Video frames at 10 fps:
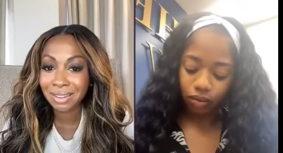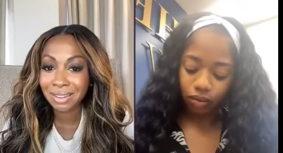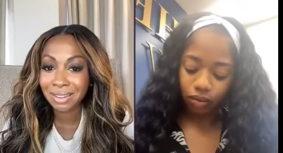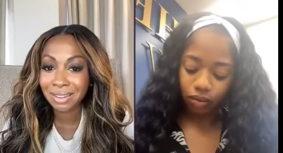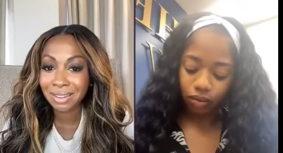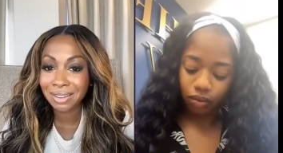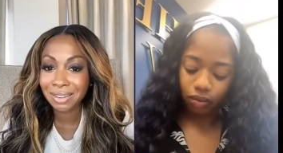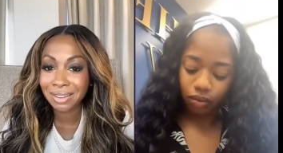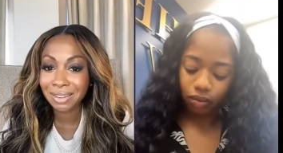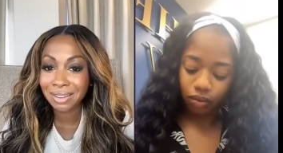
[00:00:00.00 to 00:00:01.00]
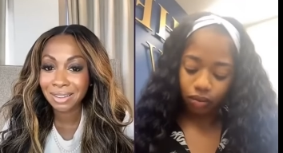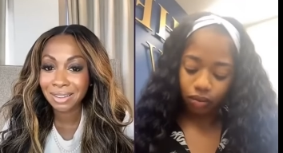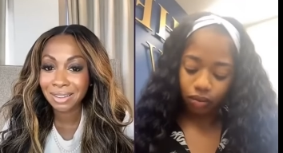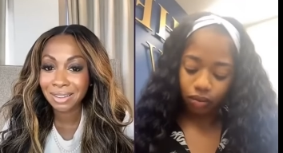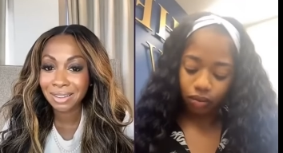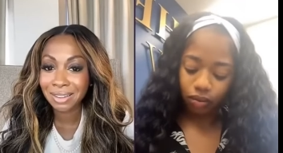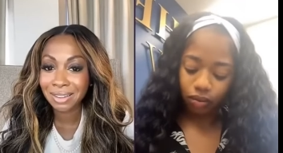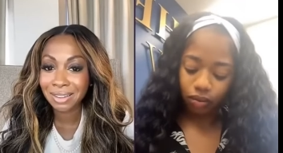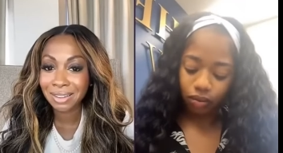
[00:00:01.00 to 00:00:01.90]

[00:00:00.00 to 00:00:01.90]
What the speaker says: Nothing is said.